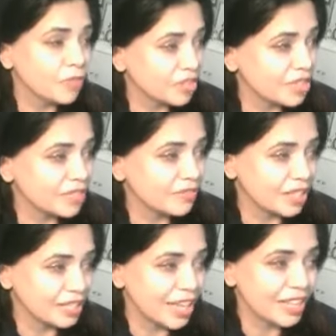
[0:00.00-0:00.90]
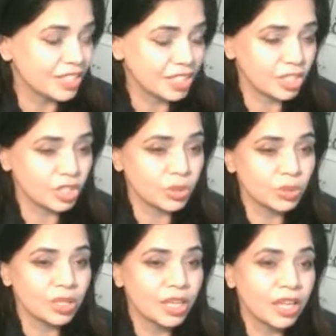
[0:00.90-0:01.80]
I think it's a fantastic
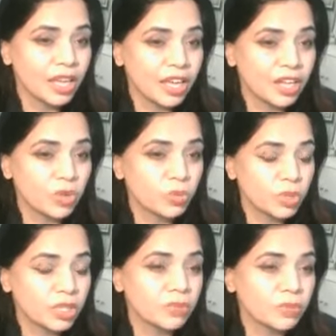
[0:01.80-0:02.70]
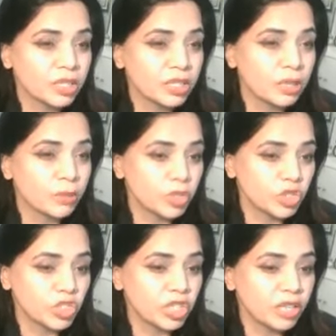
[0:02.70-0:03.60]
tool, and I really, really
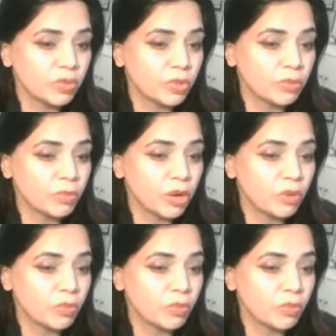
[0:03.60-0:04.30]
appreciate when